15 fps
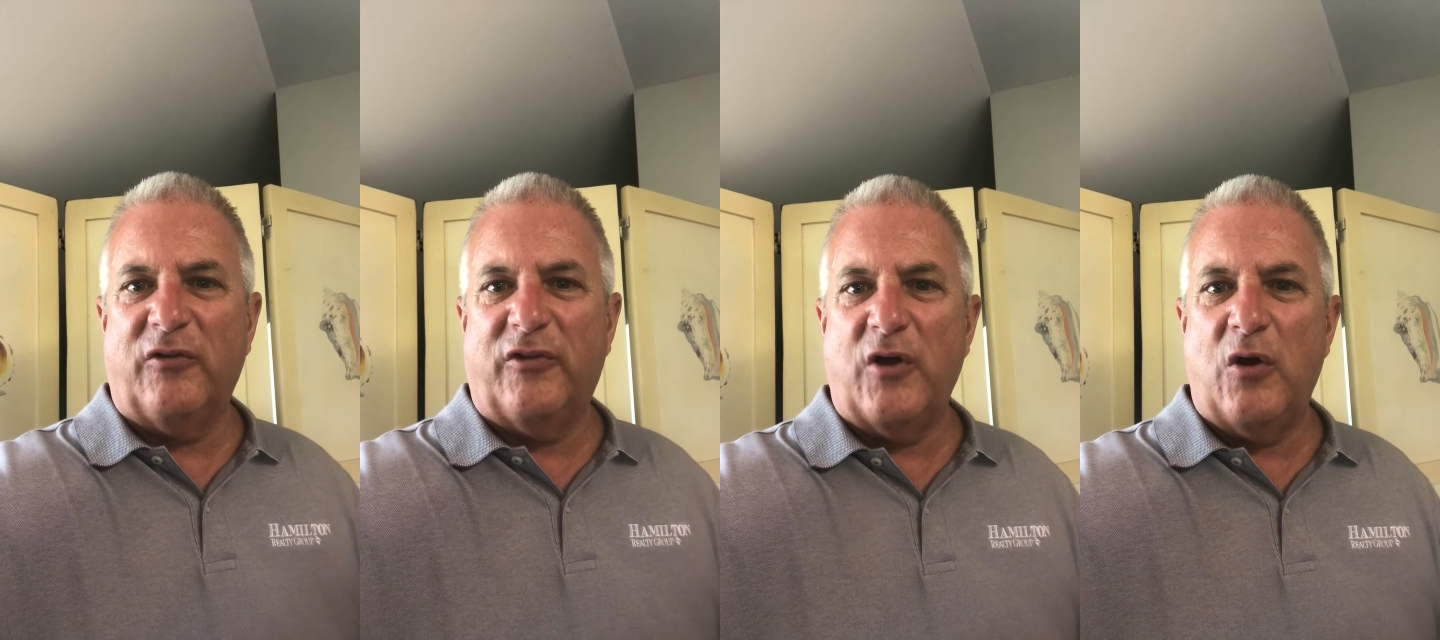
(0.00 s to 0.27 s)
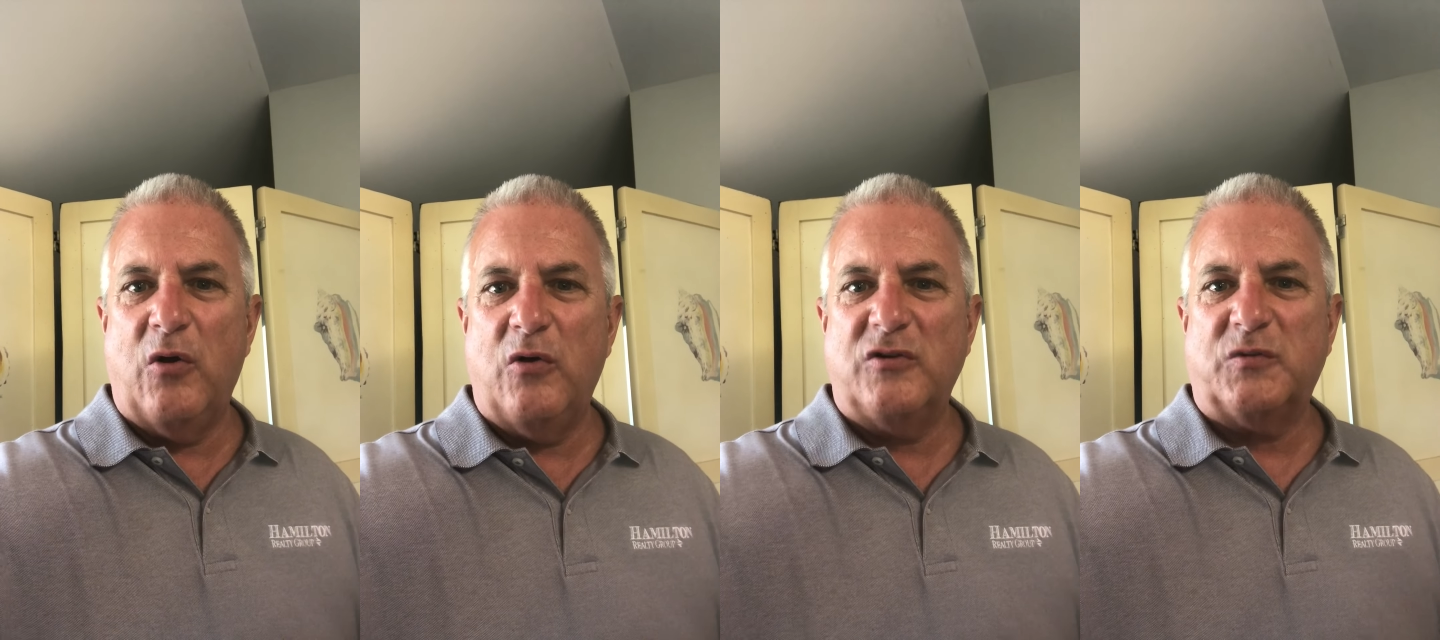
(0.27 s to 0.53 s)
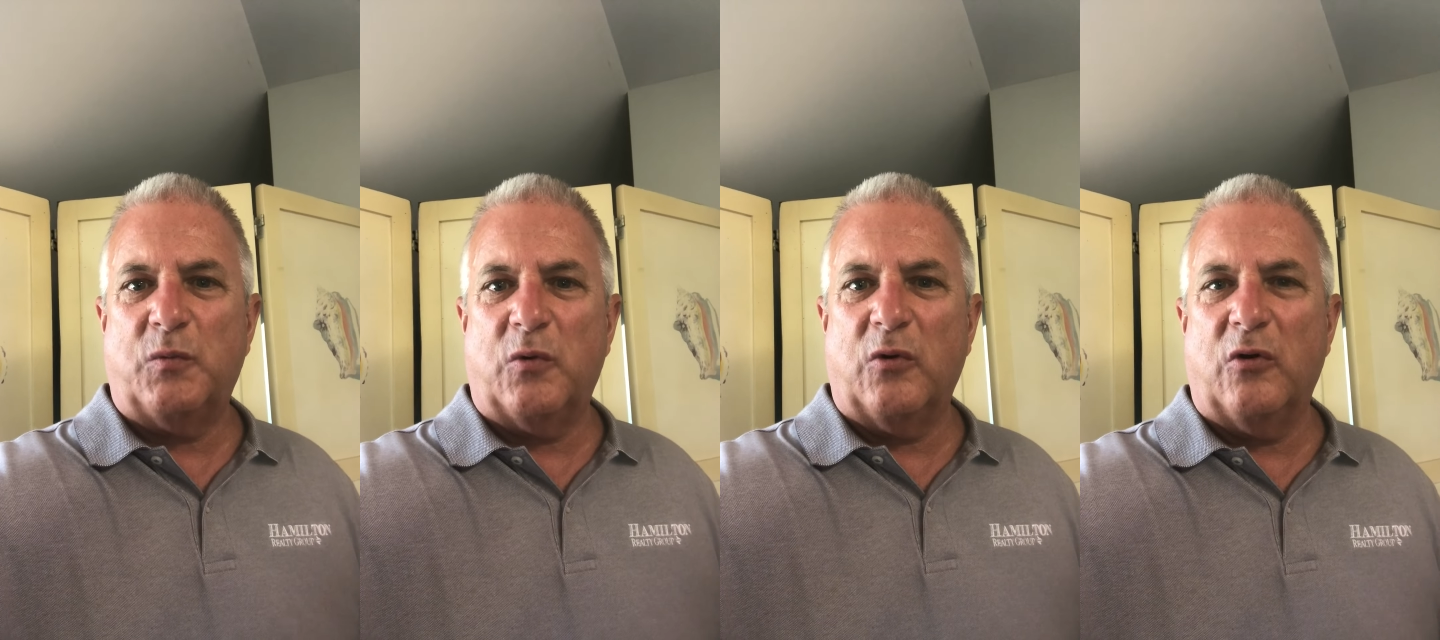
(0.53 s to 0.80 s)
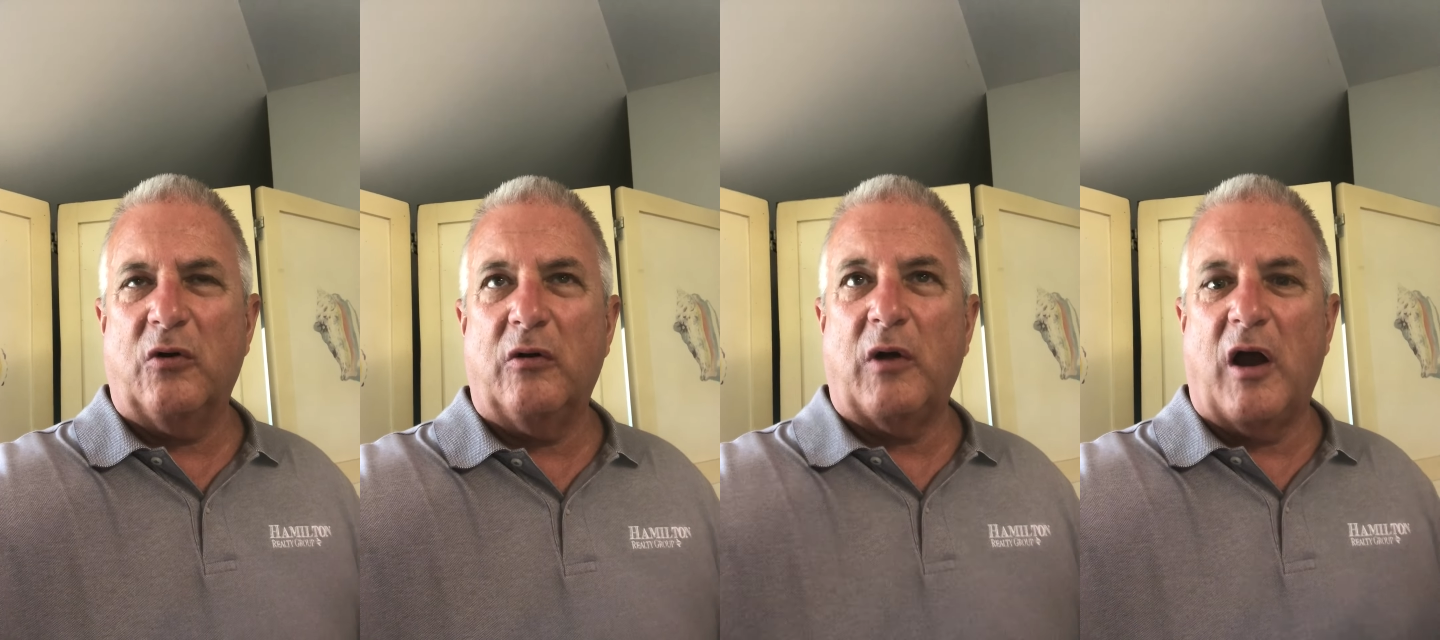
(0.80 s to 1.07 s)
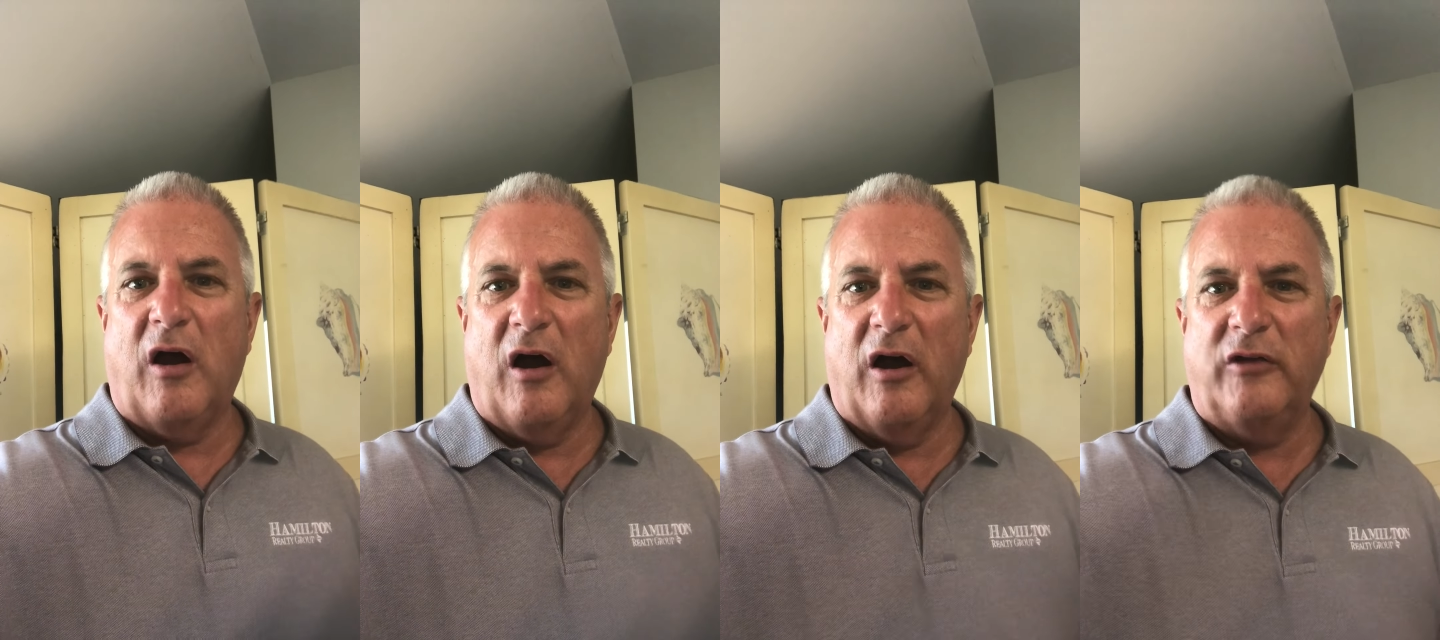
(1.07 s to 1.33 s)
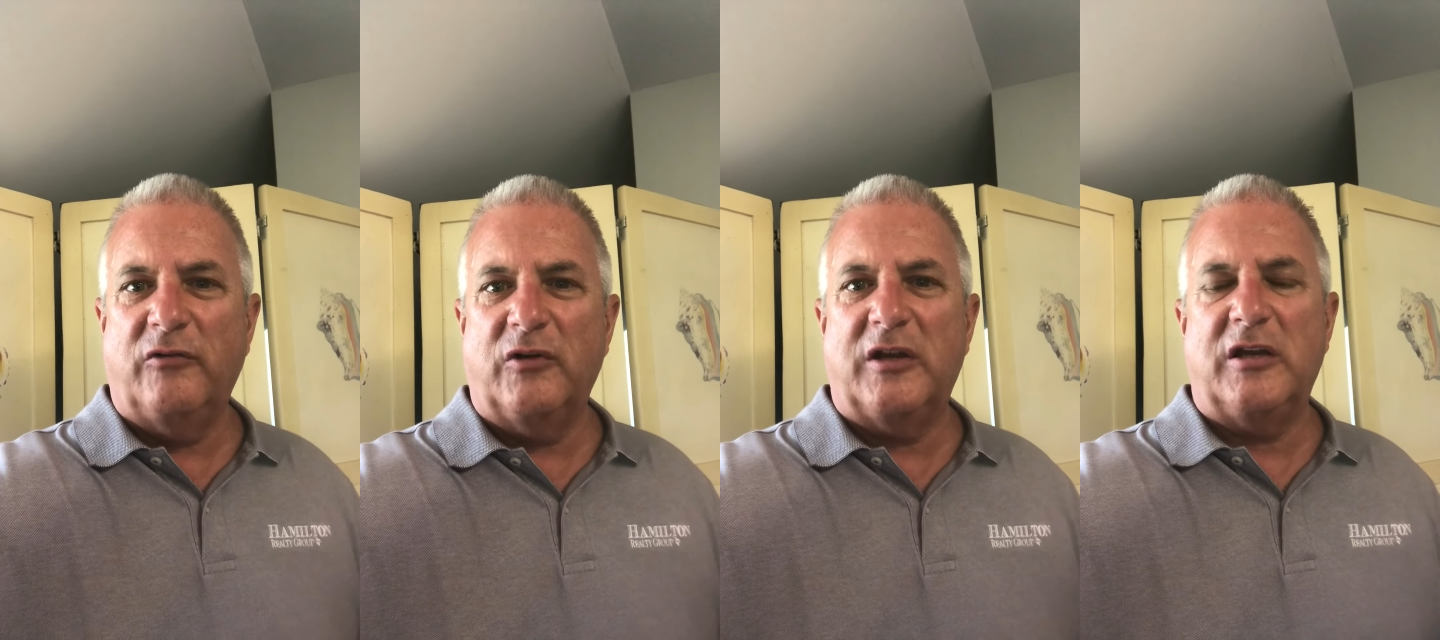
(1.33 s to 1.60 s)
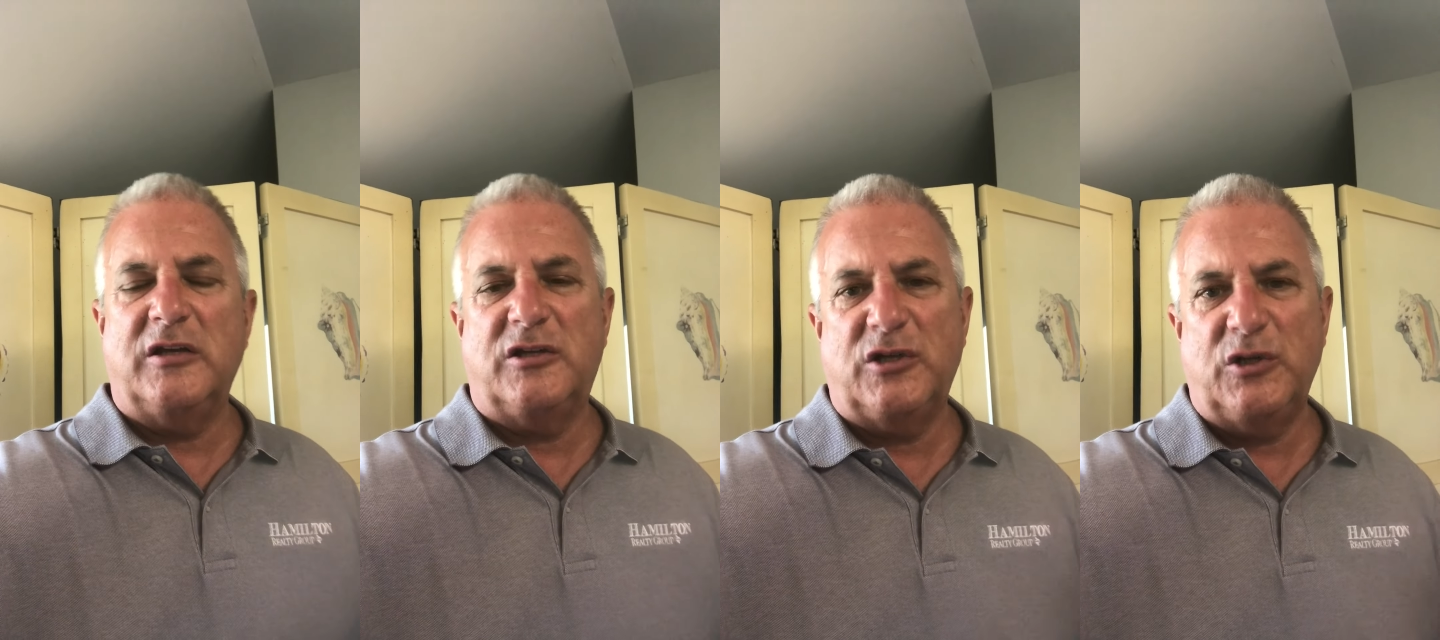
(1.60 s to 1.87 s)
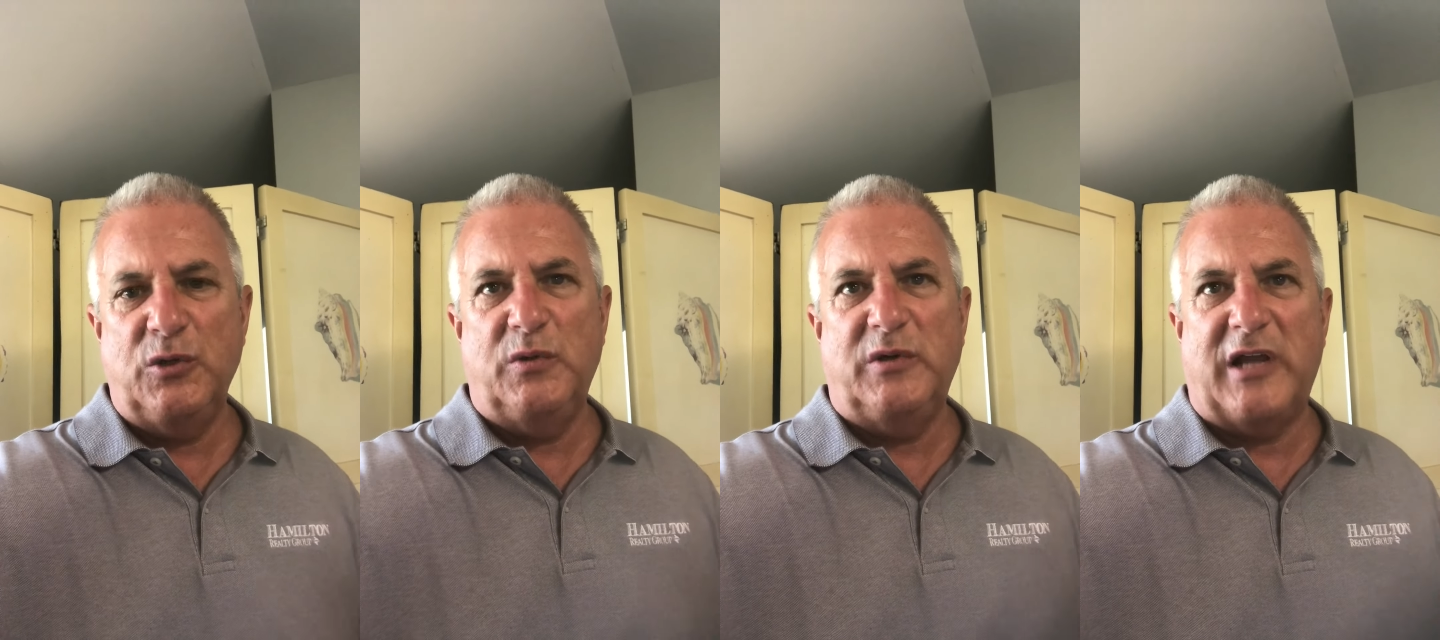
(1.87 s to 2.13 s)
those were
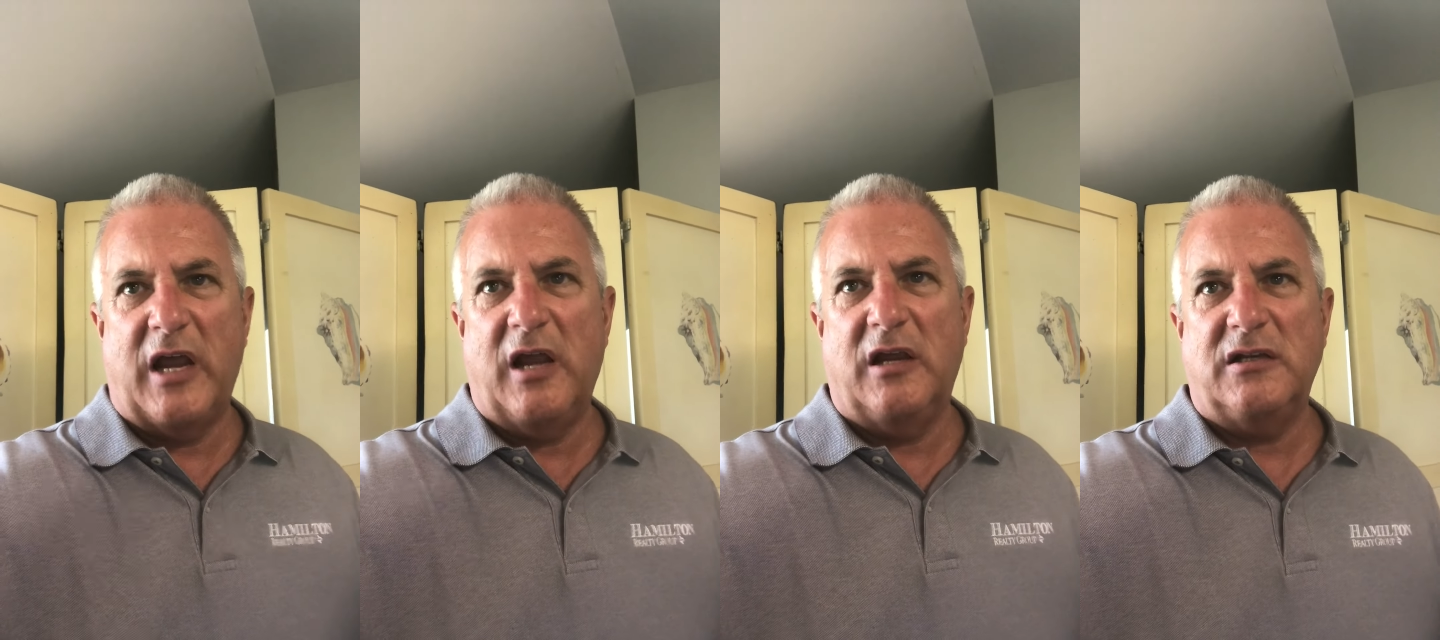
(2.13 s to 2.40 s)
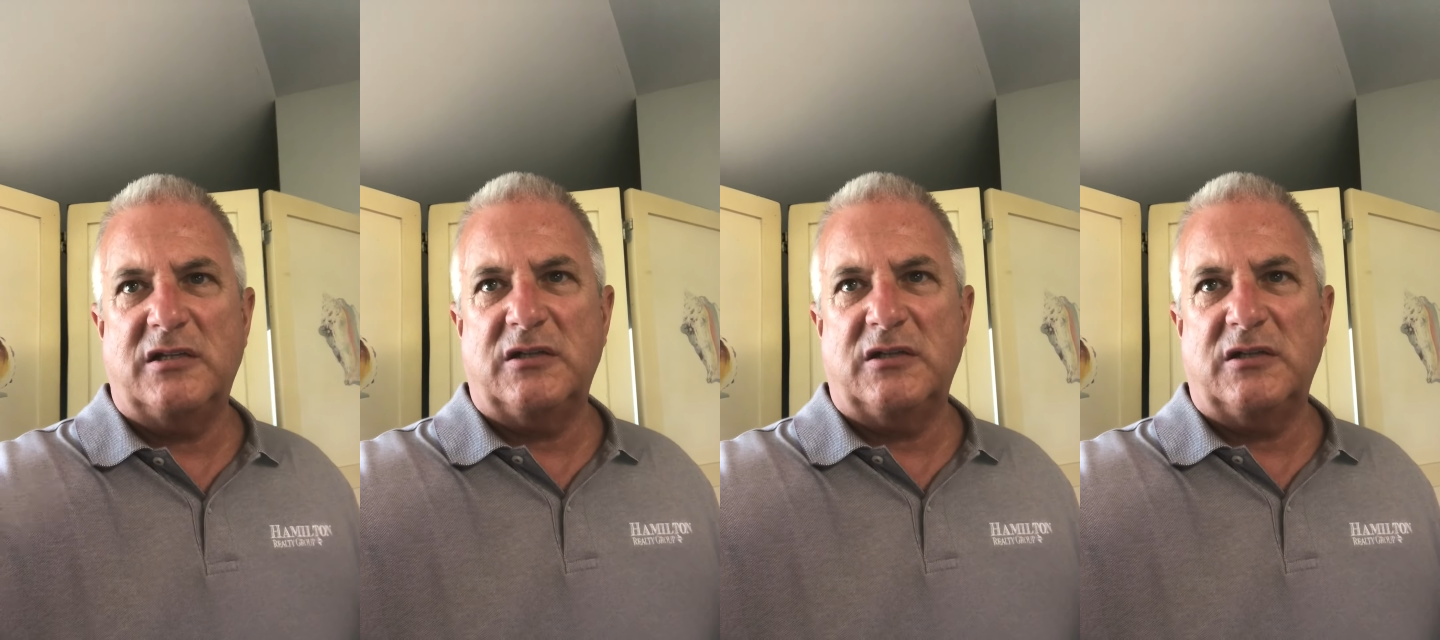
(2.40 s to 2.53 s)
102 days.